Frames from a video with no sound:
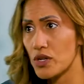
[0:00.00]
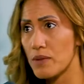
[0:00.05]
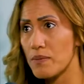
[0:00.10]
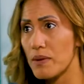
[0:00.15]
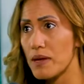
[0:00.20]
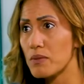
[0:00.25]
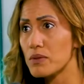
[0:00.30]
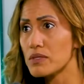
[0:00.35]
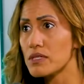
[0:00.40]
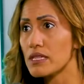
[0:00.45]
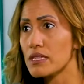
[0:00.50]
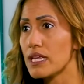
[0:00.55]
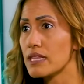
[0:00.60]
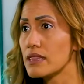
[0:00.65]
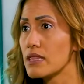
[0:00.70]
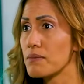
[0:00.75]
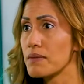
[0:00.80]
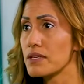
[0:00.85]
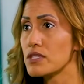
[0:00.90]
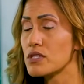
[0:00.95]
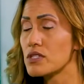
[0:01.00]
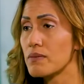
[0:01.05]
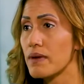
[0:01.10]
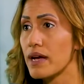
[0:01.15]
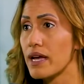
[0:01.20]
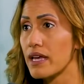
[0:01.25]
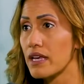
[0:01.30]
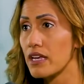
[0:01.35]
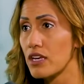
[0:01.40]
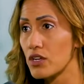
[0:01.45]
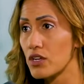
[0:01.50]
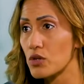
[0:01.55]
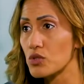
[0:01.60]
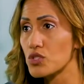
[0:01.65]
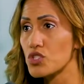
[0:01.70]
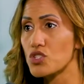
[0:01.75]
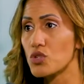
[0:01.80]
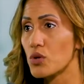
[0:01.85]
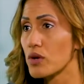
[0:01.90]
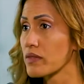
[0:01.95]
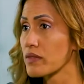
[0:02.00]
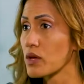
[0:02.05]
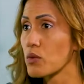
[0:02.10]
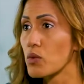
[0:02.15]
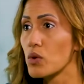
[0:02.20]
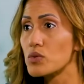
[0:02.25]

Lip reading: be able to let them into my, store and they won't